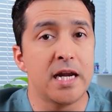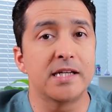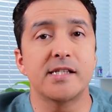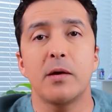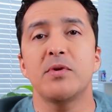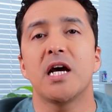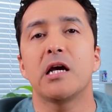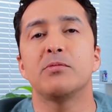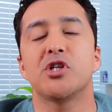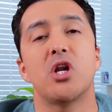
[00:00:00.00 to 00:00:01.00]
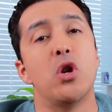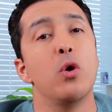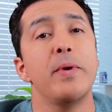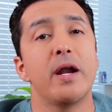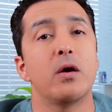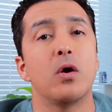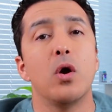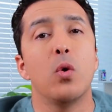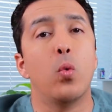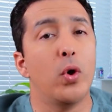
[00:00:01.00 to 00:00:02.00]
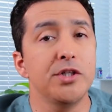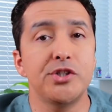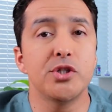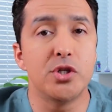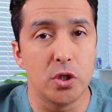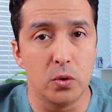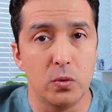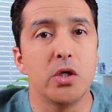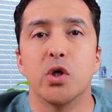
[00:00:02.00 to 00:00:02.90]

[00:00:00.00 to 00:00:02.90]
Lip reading: Now, sometimes no matter what you do,